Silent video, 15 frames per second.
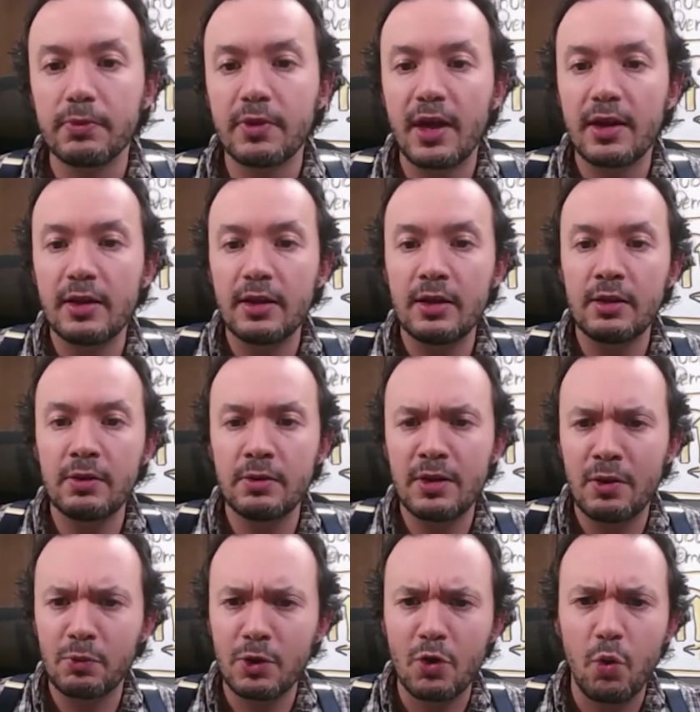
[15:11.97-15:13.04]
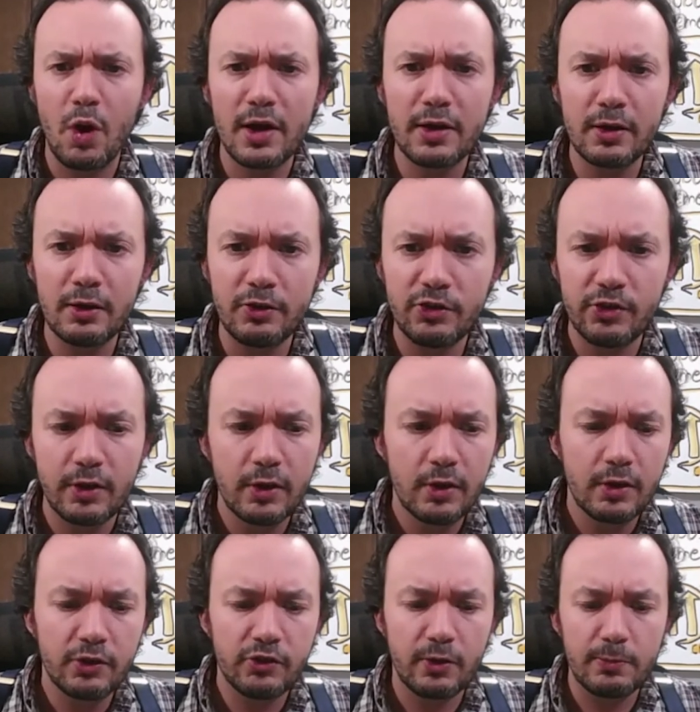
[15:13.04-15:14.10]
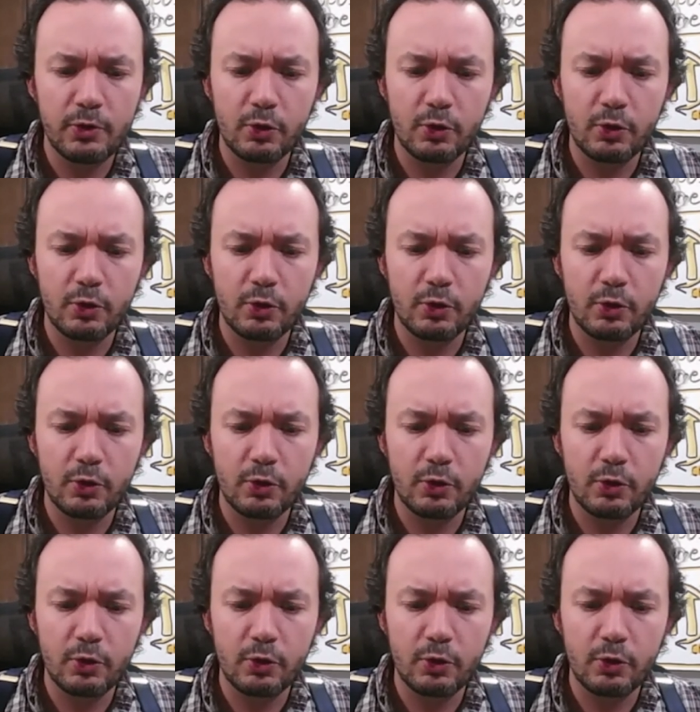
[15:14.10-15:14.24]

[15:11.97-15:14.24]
that requires some